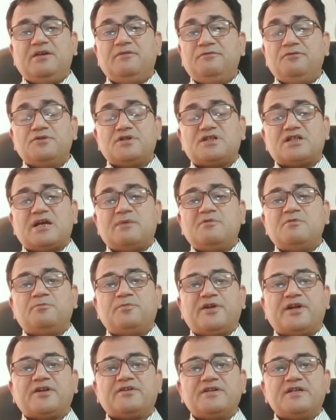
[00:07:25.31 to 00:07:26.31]
If you just, I mean,
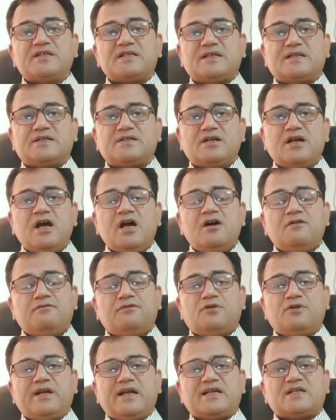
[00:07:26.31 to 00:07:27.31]
practice it
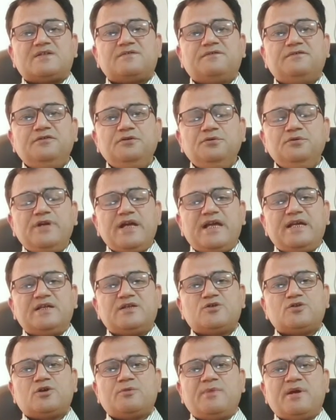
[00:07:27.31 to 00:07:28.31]
for next few
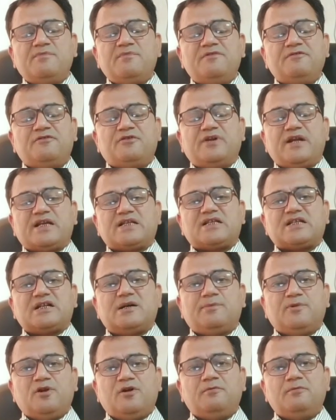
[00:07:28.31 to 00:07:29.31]
days, or maybe for next
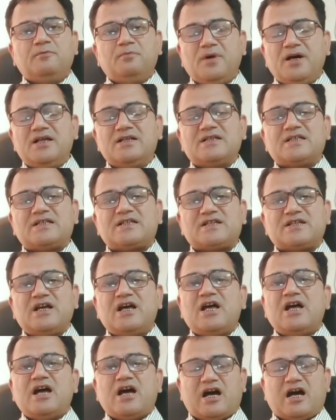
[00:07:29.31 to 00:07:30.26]
couple of months,